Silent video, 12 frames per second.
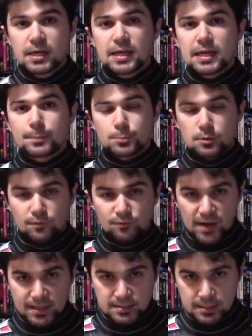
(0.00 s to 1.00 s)
it
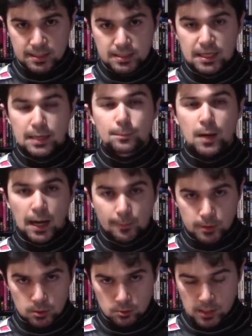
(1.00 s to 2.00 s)
perfected it, it
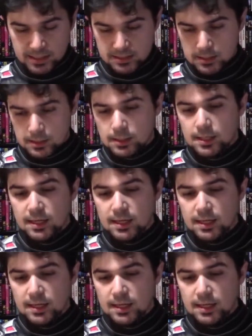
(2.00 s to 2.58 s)
popularized it,